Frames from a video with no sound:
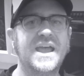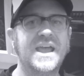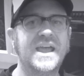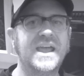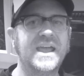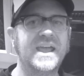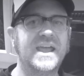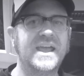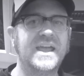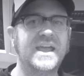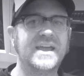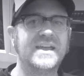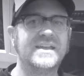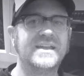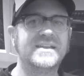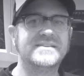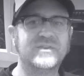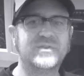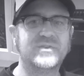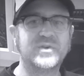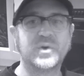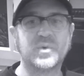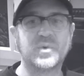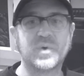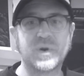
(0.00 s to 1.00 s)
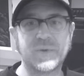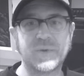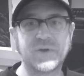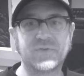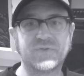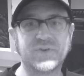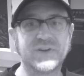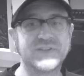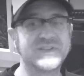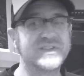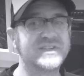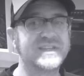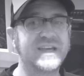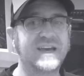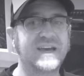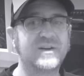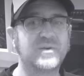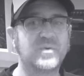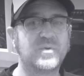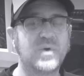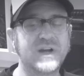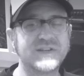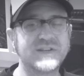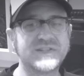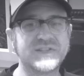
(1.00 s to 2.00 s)
and if you're one of my friends in town
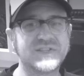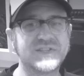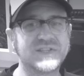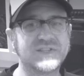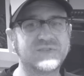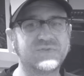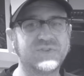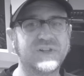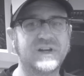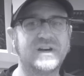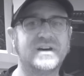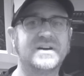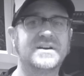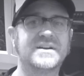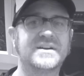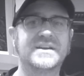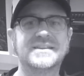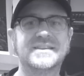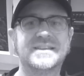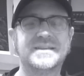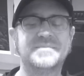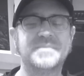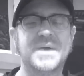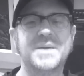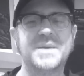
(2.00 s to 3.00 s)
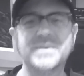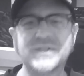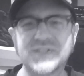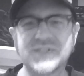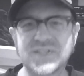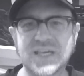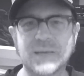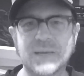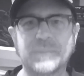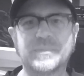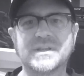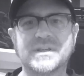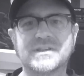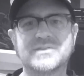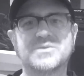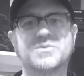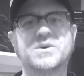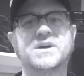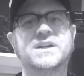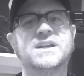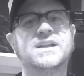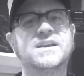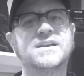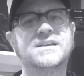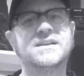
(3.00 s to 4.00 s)
and watches this vlog, then maybe skip this
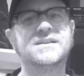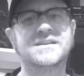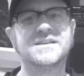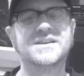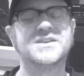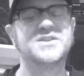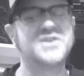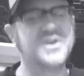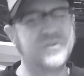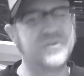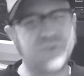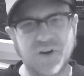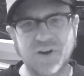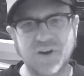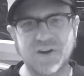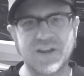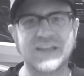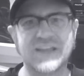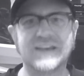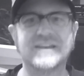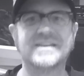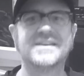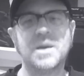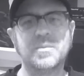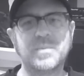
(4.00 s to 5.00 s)
one, because you've heard it.